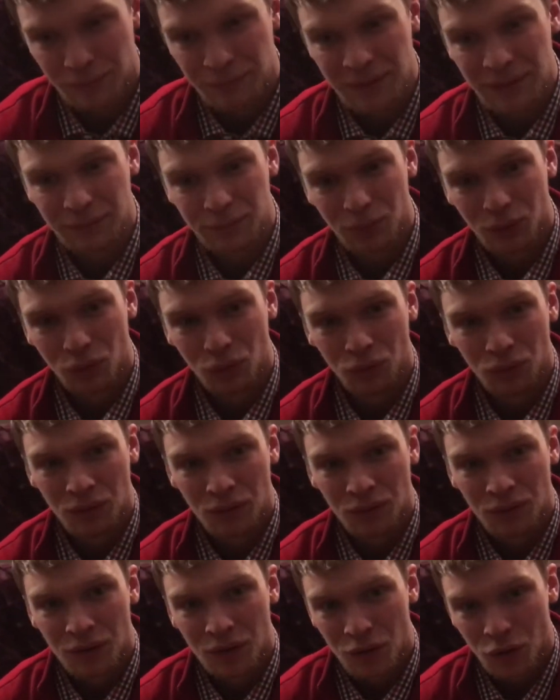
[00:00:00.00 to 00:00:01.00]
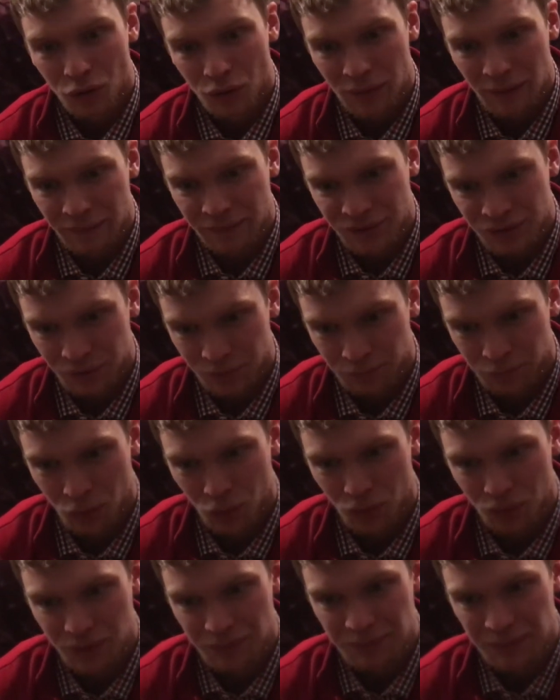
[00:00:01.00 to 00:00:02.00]
the people who have
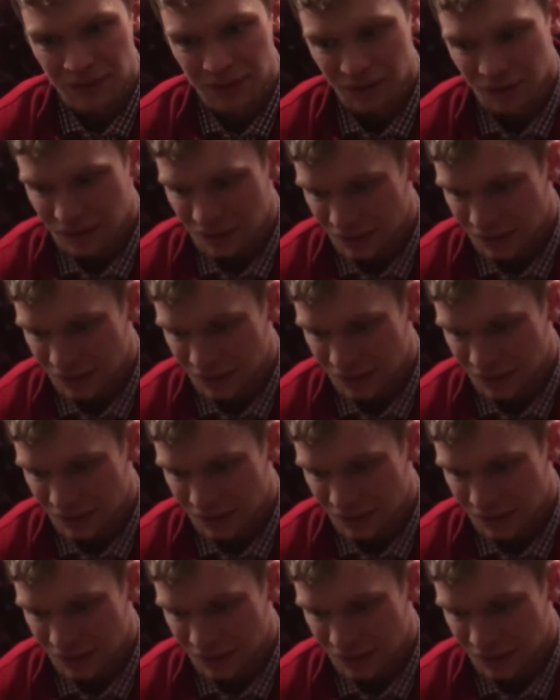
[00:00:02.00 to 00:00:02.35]
supported me